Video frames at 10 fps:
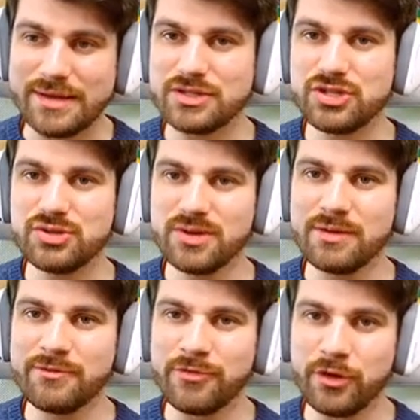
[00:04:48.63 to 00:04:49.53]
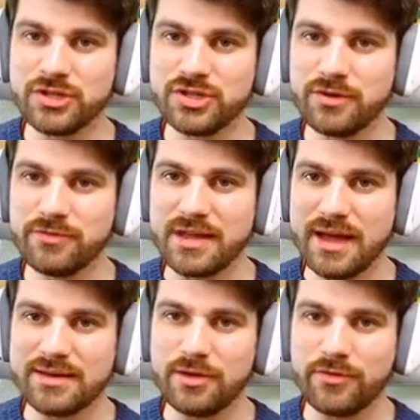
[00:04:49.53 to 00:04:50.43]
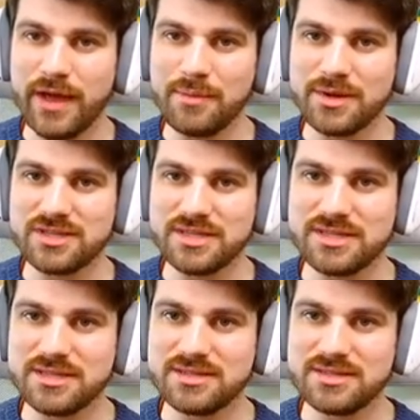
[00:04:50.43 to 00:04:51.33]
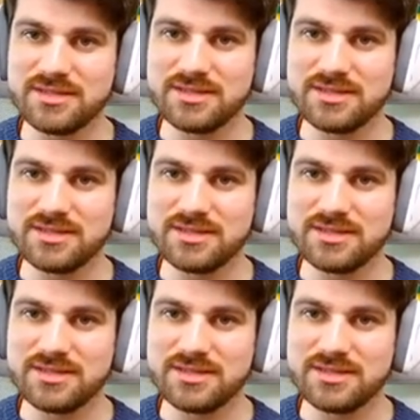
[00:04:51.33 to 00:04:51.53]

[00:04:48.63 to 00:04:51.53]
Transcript: did you do a conversion of that, of how much this is?